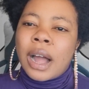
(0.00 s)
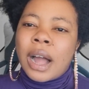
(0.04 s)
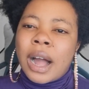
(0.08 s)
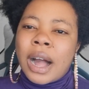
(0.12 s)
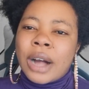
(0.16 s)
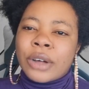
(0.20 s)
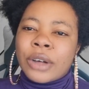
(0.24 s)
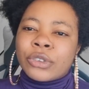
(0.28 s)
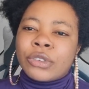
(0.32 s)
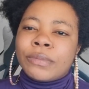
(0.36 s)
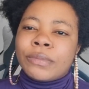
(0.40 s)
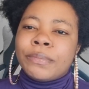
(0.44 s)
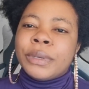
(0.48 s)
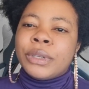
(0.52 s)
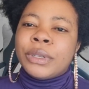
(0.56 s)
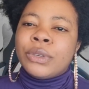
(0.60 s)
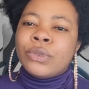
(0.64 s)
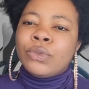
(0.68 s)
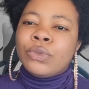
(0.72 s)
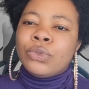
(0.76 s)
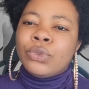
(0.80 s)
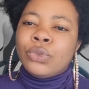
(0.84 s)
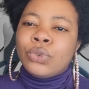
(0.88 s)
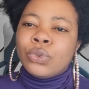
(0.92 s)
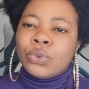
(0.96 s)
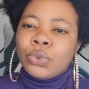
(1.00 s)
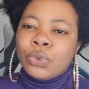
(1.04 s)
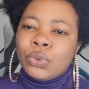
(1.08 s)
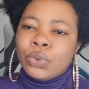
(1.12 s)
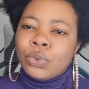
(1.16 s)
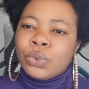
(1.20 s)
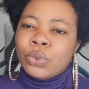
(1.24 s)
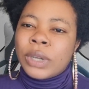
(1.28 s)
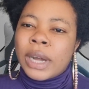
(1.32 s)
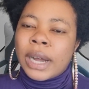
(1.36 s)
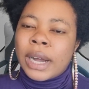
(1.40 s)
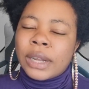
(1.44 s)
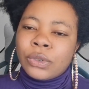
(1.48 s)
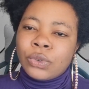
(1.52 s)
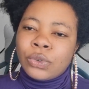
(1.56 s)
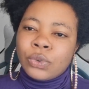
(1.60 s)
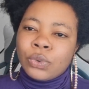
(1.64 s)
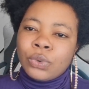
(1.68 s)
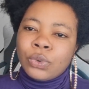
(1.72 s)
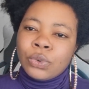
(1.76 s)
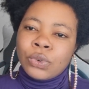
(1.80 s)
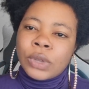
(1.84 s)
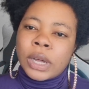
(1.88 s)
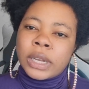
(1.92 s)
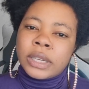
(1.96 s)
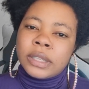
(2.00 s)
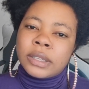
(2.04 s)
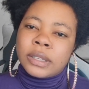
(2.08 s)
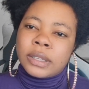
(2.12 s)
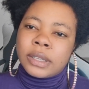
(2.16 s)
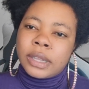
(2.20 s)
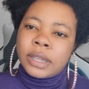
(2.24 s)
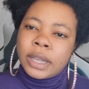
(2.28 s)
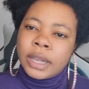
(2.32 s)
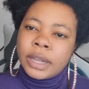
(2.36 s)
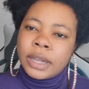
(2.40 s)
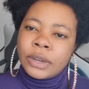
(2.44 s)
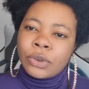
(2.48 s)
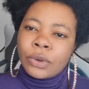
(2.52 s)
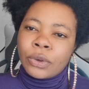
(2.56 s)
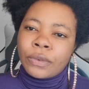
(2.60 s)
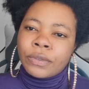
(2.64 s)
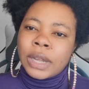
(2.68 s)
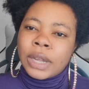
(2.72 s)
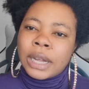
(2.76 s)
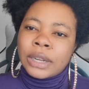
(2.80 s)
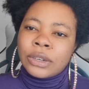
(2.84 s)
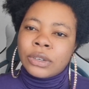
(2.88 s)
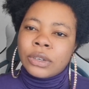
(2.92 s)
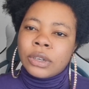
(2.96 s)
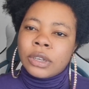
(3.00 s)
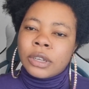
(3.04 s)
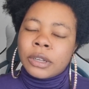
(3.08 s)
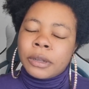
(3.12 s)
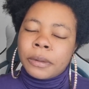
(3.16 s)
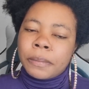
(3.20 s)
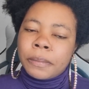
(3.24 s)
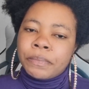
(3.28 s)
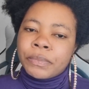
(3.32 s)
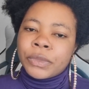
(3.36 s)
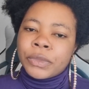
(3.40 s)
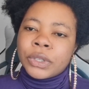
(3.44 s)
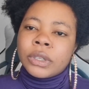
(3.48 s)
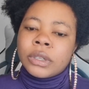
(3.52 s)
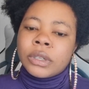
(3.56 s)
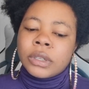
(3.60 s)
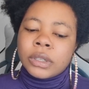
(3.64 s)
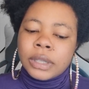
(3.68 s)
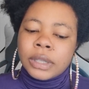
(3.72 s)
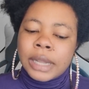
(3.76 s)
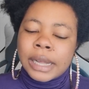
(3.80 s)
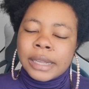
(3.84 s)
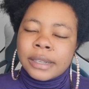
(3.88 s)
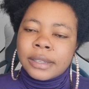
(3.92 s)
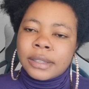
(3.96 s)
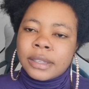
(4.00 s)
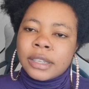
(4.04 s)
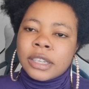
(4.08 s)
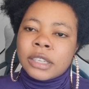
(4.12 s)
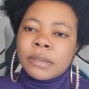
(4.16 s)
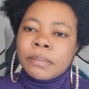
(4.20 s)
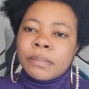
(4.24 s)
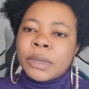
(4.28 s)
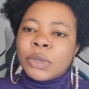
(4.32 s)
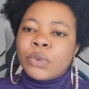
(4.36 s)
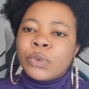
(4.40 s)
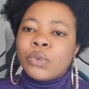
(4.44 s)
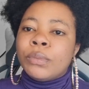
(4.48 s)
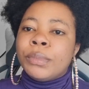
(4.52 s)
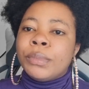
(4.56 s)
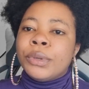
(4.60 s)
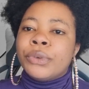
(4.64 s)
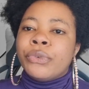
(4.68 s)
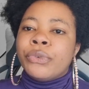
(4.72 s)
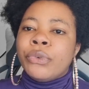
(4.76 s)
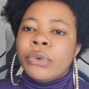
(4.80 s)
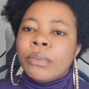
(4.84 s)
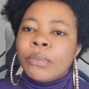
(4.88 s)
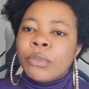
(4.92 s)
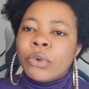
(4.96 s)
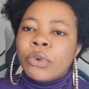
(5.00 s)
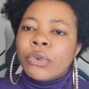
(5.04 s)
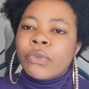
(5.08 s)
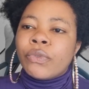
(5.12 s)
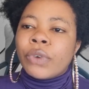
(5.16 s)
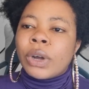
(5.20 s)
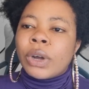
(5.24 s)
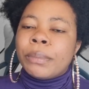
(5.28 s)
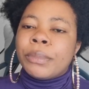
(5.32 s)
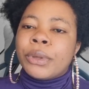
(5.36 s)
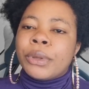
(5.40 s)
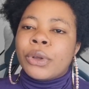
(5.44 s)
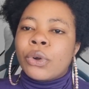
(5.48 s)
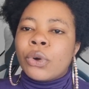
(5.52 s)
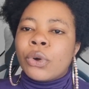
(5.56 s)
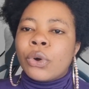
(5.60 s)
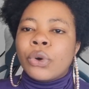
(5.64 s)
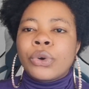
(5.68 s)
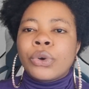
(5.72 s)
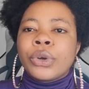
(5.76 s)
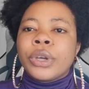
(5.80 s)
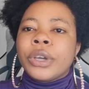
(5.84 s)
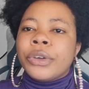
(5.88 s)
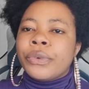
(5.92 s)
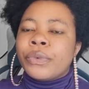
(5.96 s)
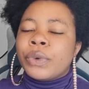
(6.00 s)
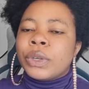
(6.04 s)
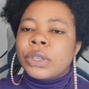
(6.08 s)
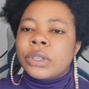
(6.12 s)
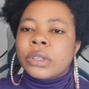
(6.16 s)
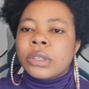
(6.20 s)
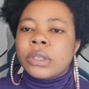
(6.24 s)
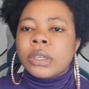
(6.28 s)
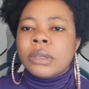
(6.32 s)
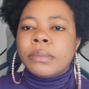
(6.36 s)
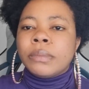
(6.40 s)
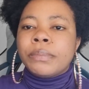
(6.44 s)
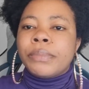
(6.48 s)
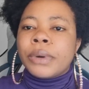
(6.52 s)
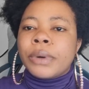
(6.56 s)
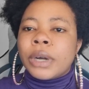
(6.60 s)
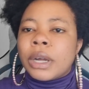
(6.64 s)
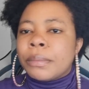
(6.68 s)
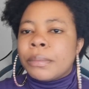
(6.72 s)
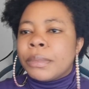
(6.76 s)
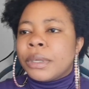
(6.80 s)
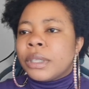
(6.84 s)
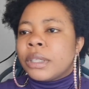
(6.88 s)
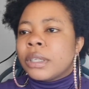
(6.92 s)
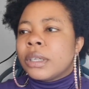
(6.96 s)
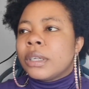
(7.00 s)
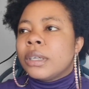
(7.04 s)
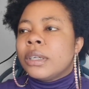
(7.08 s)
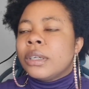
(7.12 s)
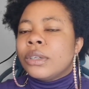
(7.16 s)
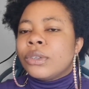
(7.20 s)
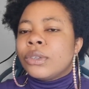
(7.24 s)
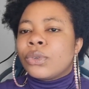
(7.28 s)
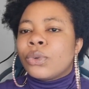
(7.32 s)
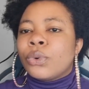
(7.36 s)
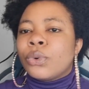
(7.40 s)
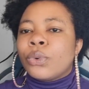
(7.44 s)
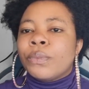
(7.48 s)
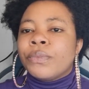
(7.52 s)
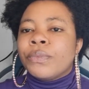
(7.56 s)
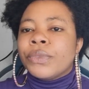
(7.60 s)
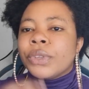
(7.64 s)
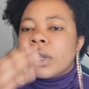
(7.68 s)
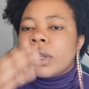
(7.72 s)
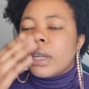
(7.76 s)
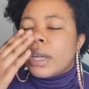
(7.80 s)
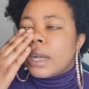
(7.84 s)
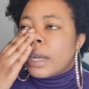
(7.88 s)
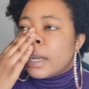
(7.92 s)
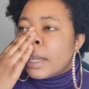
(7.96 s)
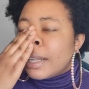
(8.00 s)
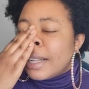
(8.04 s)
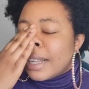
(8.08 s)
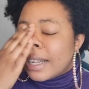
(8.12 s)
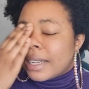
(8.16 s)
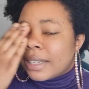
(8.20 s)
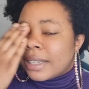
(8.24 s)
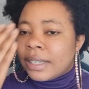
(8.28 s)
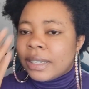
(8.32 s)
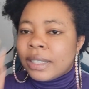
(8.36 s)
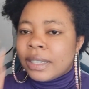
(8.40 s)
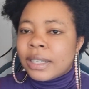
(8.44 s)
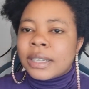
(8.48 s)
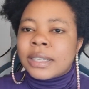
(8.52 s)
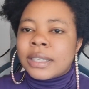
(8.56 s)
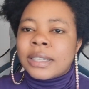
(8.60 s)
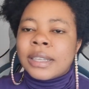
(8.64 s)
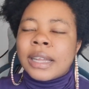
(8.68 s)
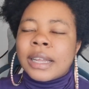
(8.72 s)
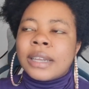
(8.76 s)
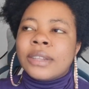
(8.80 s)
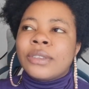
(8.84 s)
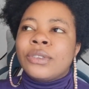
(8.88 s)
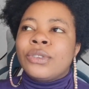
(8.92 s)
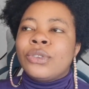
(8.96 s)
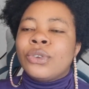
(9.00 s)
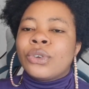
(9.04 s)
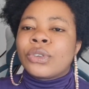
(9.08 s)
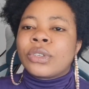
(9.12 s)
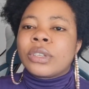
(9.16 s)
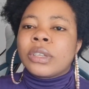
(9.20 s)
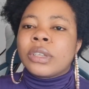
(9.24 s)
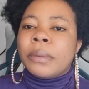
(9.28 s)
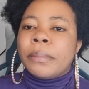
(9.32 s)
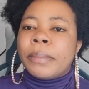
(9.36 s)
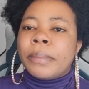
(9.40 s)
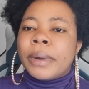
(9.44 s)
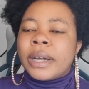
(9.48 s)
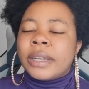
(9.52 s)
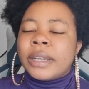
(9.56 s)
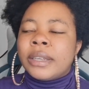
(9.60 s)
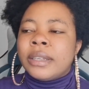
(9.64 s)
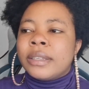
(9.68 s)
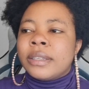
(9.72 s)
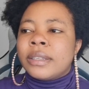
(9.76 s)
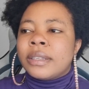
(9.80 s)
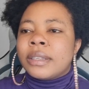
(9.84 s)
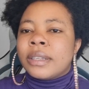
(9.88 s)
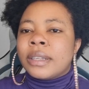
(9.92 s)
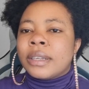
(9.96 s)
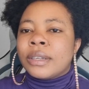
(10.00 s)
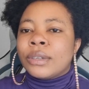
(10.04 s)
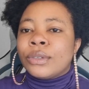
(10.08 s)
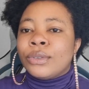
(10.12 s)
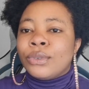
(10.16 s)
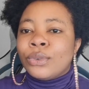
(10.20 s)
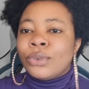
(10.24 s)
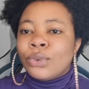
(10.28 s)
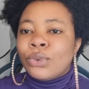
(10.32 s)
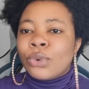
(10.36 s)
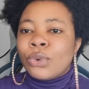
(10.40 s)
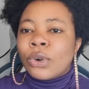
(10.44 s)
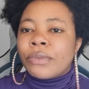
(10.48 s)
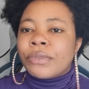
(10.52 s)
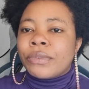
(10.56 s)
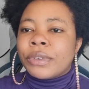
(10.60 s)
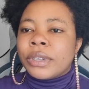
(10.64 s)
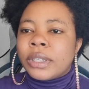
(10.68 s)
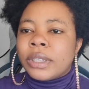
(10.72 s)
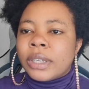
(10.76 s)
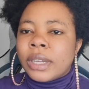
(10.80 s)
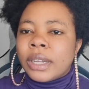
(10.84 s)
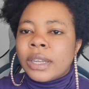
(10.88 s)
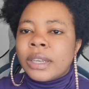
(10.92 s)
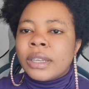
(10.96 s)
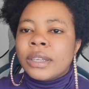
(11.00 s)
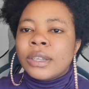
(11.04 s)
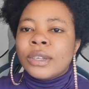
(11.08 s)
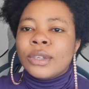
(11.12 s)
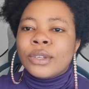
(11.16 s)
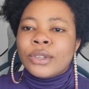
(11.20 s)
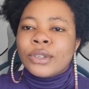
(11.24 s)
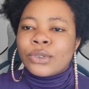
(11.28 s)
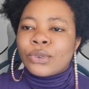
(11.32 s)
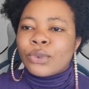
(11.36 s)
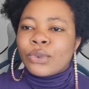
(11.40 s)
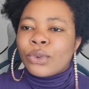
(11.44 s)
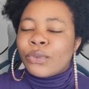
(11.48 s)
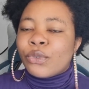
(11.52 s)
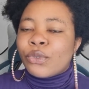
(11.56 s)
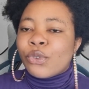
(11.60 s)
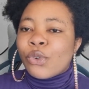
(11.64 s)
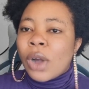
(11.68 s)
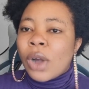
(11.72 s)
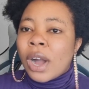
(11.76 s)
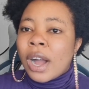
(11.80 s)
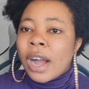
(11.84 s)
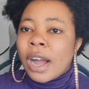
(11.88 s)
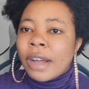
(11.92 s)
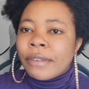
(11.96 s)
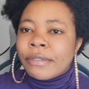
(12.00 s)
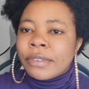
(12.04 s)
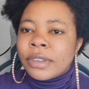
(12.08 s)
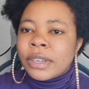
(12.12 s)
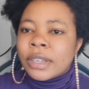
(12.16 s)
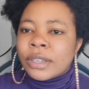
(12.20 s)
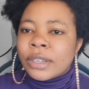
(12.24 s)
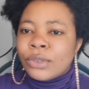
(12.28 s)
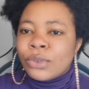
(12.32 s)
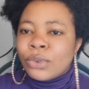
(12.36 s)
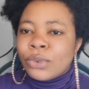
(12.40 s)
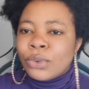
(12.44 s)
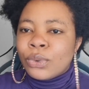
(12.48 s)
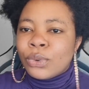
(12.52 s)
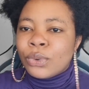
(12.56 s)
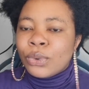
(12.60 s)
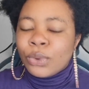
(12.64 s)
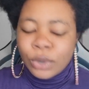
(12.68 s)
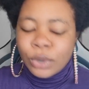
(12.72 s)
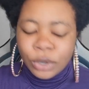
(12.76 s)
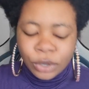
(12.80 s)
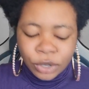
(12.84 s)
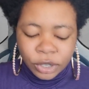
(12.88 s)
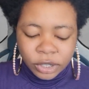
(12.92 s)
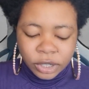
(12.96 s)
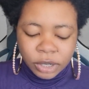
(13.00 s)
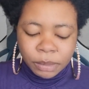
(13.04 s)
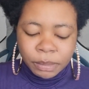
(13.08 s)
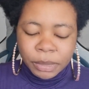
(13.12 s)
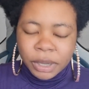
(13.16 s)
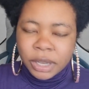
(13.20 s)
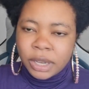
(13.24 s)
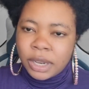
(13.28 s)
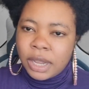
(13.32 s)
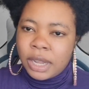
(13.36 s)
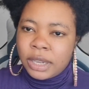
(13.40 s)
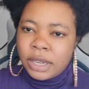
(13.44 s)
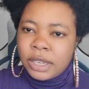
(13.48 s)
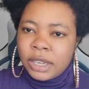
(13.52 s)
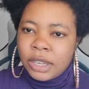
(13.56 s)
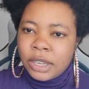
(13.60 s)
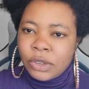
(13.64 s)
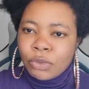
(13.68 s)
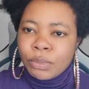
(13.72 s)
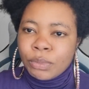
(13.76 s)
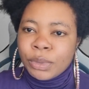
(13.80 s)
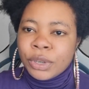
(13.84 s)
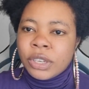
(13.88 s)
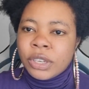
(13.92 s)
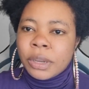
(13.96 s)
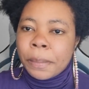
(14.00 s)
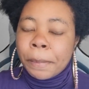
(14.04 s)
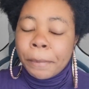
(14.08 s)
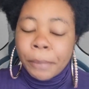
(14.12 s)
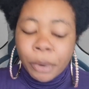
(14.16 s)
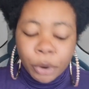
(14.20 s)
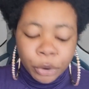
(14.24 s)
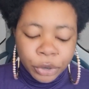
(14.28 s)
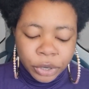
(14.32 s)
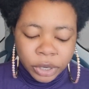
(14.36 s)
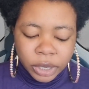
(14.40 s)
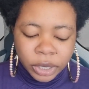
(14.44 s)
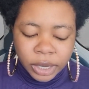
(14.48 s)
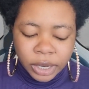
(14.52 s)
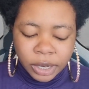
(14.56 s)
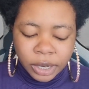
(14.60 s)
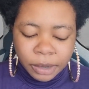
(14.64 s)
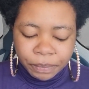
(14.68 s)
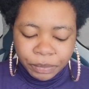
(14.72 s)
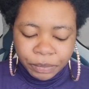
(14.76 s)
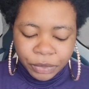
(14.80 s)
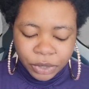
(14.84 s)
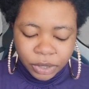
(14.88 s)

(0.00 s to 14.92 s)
house building dudu, that dudu that is end of that that statement will be removed and be called a resident permit. So elegant, yes, that is just about this dudu of a thing. So if you are having a dudu, it doesn't mean that you'll be deported